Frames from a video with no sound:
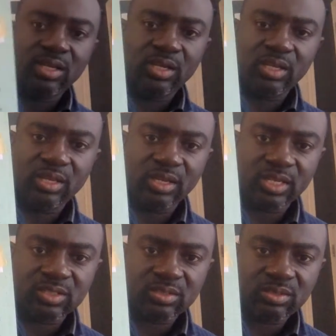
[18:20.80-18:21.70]
And then
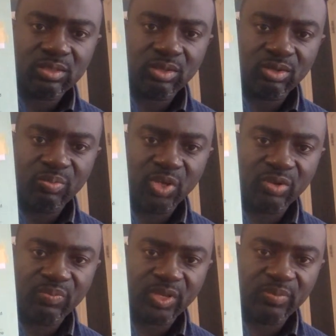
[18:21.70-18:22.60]
that's, you know, the
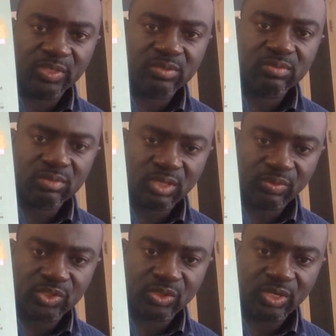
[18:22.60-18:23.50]
building permit, okay,
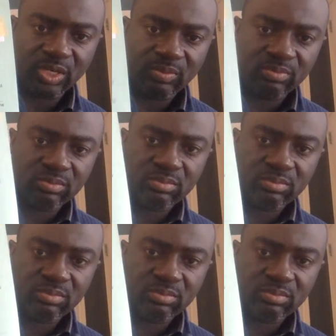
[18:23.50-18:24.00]
with your name,